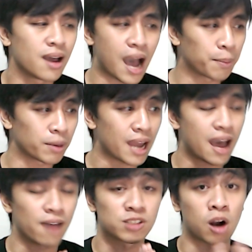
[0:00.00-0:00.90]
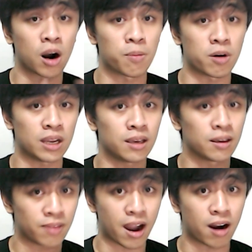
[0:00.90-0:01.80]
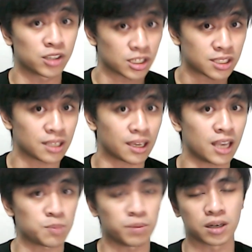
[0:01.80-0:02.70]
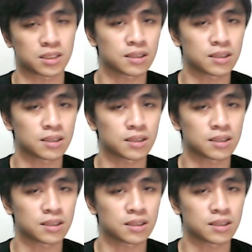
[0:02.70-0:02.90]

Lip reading: I'm gonna have Skarmory there just in case because